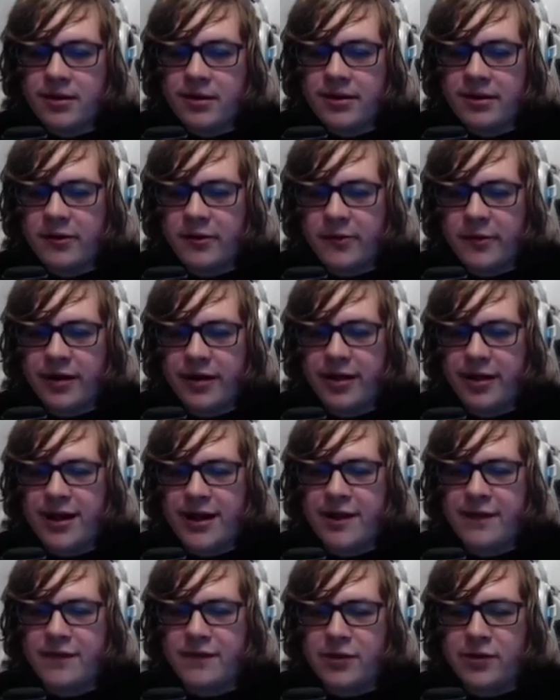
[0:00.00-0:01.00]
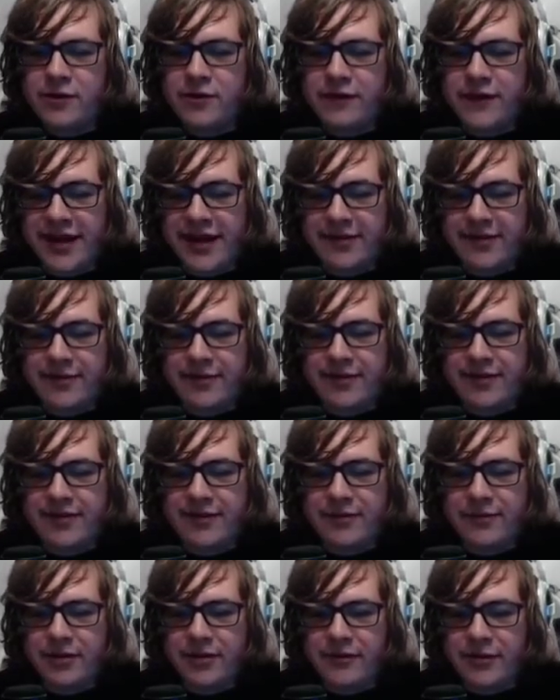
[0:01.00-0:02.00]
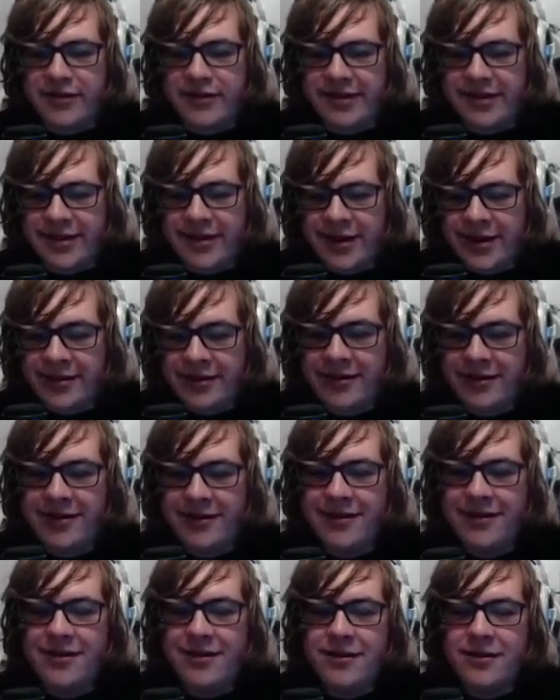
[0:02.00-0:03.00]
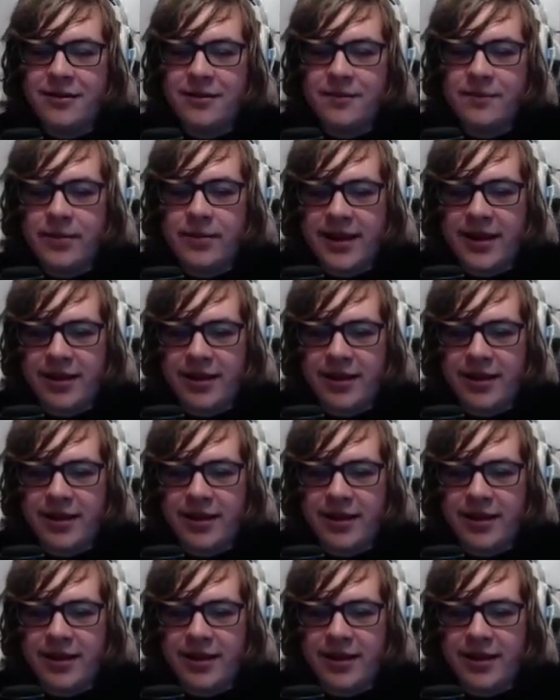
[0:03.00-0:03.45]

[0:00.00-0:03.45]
There's been a lot of new advancements in this run recently, and